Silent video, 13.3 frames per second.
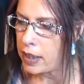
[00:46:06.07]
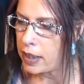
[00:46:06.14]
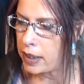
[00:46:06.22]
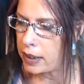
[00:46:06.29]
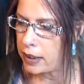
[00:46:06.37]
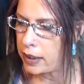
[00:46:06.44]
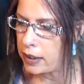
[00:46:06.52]

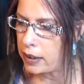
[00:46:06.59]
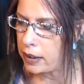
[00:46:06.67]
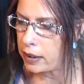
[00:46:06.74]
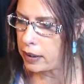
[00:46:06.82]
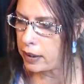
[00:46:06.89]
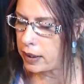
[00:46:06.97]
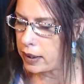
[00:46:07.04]
And
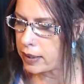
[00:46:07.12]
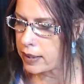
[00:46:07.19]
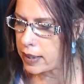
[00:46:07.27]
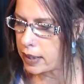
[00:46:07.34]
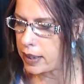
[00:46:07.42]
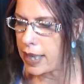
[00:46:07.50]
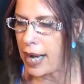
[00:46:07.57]
it's
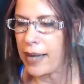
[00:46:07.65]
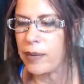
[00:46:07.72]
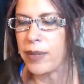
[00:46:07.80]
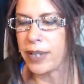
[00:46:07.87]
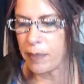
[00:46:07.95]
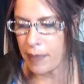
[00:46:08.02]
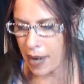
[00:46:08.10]
in, yeah, it
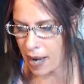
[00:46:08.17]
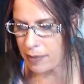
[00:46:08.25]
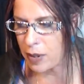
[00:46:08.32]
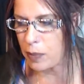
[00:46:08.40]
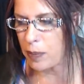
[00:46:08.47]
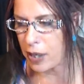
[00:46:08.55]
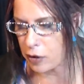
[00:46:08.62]
was in
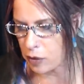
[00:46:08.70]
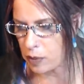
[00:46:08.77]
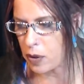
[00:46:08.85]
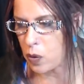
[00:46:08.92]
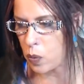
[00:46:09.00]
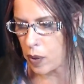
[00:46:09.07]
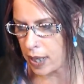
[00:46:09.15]
Bobby's bedroom
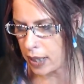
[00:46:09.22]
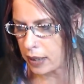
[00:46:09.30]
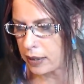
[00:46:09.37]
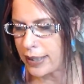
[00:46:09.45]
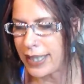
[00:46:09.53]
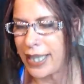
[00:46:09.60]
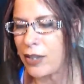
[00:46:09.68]
as
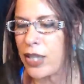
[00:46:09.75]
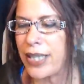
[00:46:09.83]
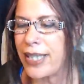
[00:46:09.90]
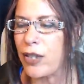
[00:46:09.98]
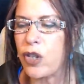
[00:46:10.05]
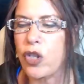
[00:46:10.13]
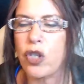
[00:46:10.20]
well. There,
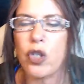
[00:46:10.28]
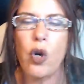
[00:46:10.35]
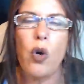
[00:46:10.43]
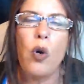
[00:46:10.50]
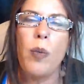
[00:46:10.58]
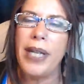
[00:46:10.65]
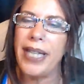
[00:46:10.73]
there's
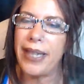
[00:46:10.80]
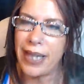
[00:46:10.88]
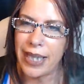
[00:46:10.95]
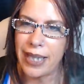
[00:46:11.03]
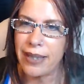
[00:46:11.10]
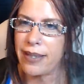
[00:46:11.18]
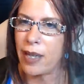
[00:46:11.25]
so many
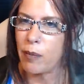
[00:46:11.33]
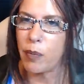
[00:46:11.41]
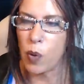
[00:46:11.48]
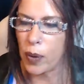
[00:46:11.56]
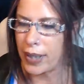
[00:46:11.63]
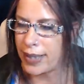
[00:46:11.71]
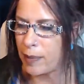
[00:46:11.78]
things that
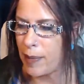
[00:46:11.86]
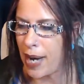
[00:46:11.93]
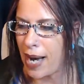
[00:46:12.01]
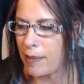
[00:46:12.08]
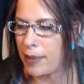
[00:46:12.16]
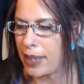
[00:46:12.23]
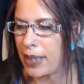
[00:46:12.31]
point to
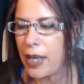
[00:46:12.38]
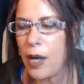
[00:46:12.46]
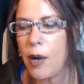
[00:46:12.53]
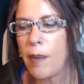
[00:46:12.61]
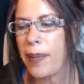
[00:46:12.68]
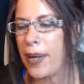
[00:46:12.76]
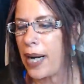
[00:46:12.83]
Bobby,
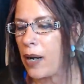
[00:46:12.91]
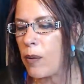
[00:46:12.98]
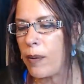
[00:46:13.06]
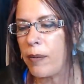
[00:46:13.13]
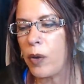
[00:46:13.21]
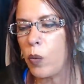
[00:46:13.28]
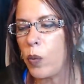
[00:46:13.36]
but uh, I
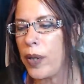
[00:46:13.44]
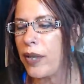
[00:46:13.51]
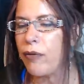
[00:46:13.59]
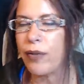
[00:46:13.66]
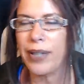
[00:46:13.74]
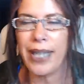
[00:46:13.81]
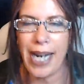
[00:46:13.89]
mean,
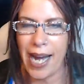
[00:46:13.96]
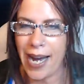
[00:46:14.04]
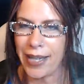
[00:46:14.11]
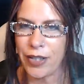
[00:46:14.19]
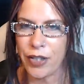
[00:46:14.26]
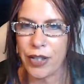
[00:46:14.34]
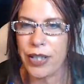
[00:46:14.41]
we've
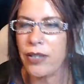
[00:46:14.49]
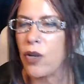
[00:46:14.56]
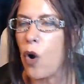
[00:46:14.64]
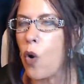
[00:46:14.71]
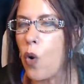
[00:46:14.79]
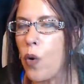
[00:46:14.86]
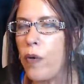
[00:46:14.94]
rehashed this
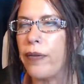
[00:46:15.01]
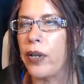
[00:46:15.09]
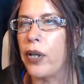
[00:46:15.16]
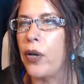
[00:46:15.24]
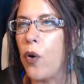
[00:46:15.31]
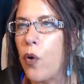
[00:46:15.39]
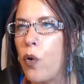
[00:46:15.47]
over
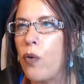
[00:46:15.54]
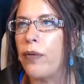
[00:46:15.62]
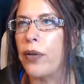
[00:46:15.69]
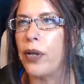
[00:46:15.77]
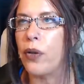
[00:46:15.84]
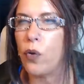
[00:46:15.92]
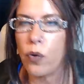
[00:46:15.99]
and
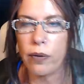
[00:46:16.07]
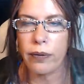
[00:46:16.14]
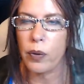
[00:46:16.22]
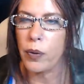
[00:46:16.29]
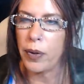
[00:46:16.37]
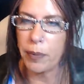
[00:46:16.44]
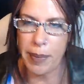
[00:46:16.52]
over and over
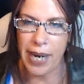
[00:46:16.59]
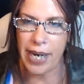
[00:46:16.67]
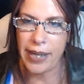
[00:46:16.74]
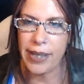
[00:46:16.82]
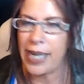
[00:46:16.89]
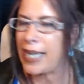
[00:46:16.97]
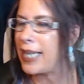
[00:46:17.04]
with
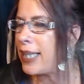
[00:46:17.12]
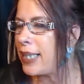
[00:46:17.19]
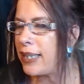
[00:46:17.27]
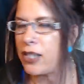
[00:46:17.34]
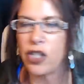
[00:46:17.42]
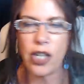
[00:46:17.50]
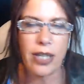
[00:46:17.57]
Ben. He
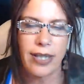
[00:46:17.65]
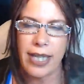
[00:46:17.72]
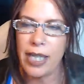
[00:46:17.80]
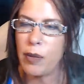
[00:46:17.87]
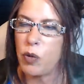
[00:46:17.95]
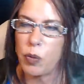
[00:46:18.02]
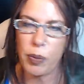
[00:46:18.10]
just
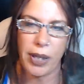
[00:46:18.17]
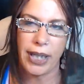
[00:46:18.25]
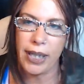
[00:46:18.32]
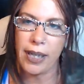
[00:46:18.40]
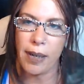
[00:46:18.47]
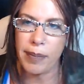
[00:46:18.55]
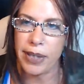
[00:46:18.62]
keeps bringing
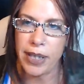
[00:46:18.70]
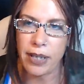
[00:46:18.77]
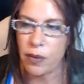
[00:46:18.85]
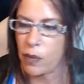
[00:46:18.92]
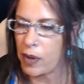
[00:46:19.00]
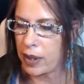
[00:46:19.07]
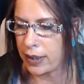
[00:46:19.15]
it up and
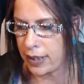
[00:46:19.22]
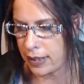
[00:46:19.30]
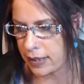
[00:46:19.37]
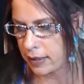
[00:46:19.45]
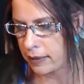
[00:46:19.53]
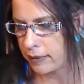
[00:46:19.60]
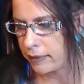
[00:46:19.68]
doesn't want to
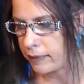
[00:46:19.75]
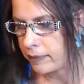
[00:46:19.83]
listen.